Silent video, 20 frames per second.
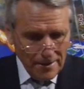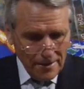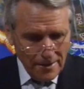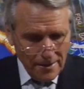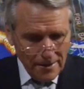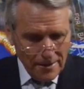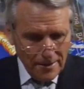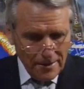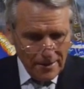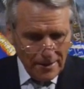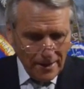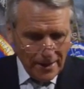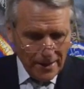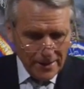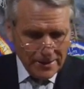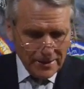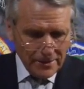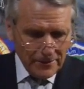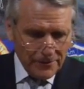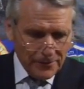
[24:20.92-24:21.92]
In
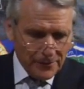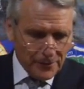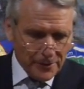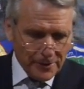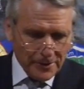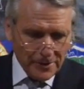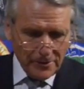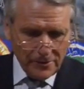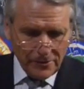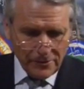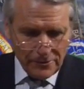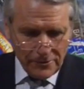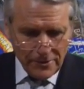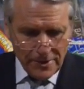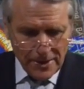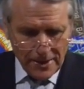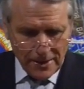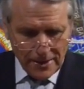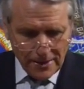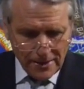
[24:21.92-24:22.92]

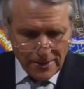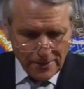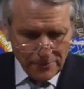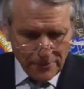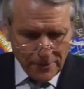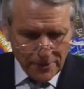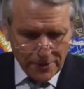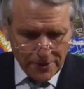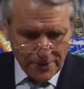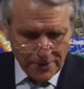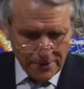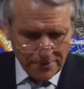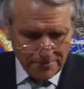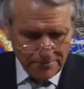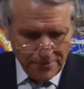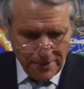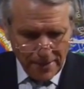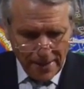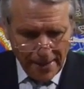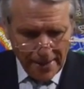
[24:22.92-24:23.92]
1843 it was
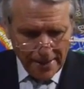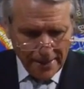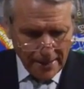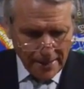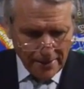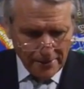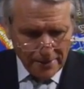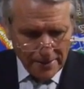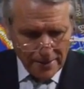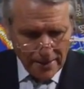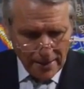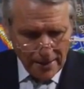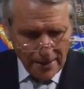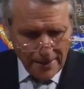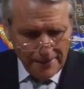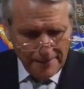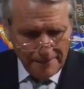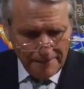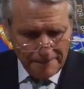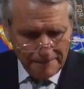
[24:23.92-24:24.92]
played out
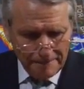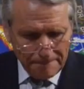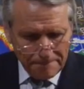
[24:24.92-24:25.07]
there.